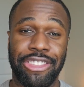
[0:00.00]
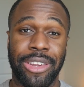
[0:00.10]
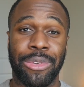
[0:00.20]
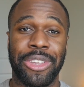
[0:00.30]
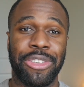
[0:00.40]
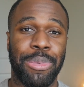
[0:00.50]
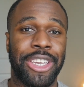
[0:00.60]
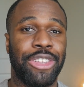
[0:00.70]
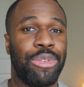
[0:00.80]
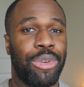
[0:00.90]
Generally
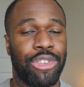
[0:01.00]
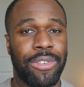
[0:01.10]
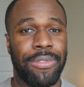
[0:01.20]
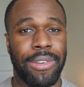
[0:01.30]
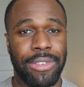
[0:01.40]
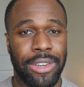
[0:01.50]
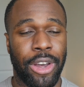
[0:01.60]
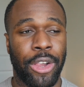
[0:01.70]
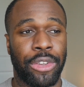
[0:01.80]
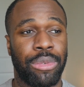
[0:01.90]
speaking, two hundred fifty
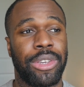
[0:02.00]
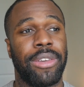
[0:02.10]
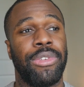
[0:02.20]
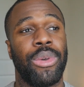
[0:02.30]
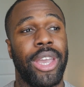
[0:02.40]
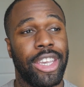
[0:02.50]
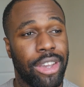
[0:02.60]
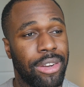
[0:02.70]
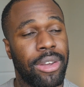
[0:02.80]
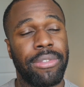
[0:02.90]
dollars will give you a
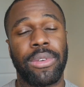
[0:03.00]
good enough